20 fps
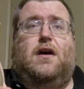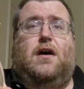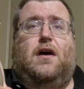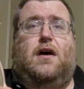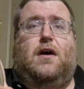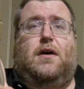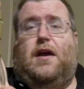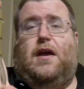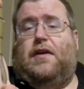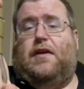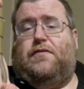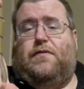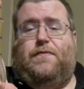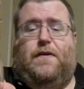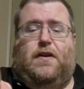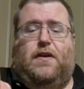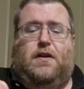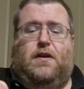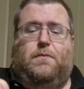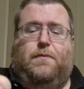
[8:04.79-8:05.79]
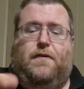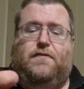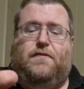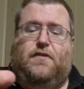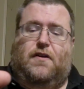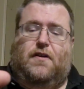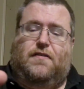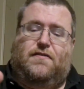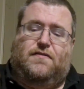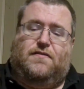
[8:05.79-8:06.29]
and I actually found it in a
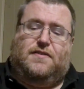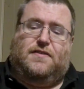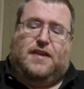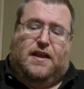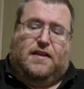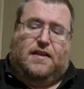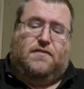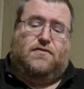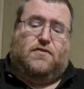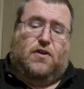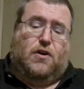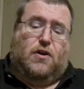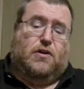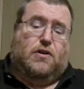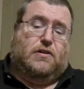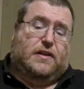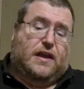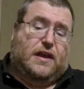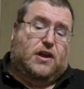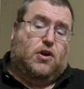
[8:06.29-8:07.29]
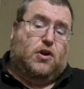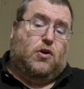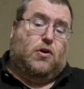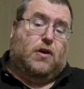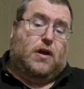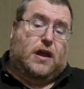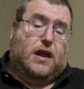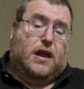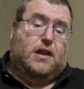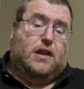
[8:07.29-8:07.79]
place called 10 Star
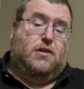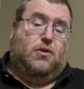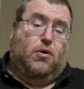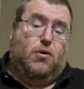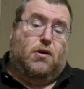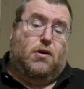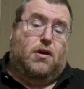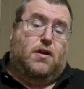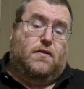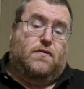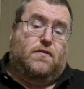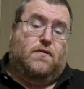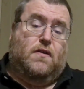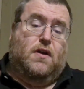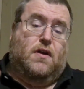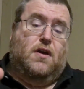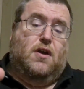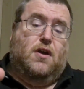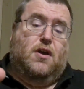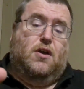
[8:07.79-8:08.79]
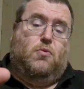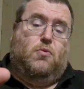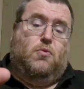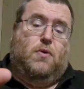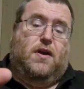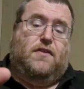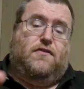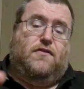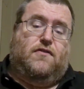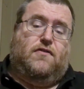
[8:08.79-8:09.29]
Liquor in Lawrence,
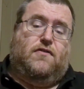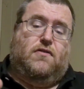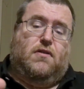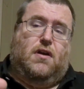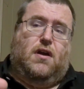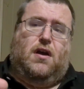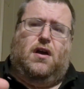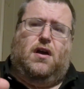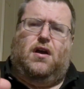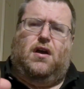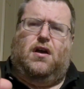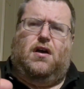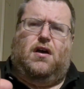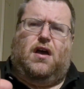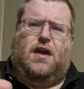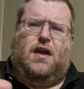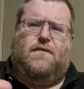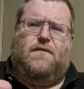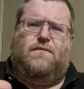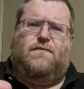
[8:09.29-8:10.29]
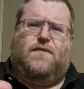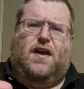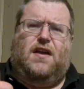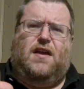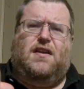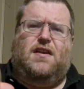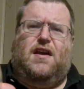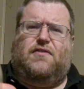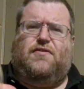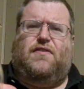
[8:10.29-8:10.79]
which I've
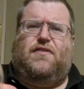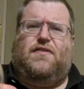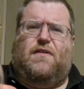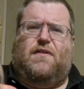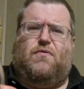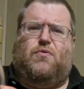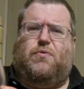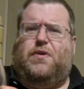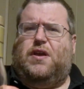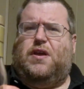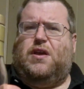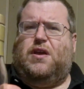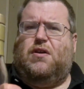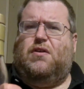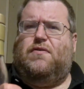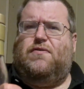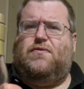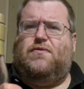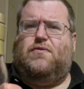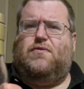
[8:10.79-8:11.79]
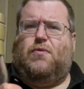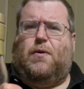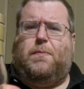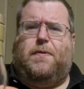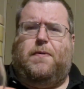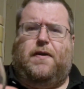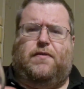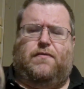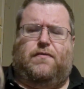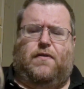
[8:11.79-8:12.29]
gotten actually several really good store
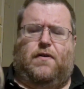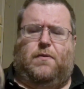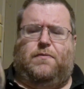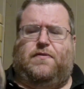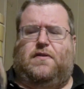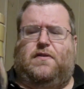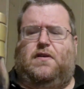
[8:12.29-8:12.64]
picks from.